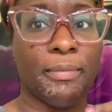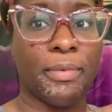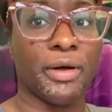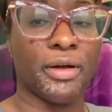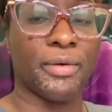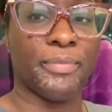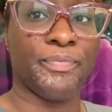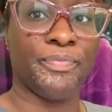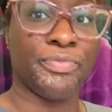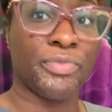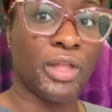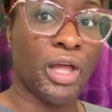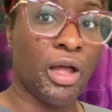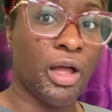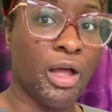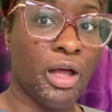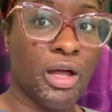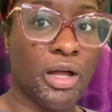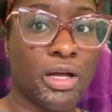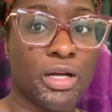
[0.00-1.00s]
But
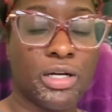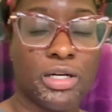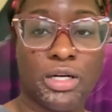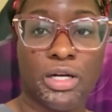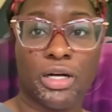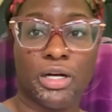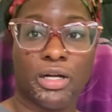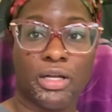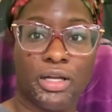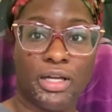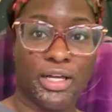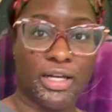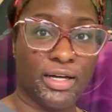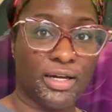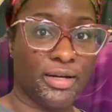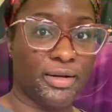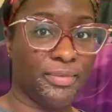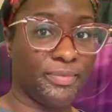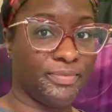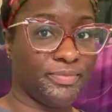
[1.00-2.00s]
yeah,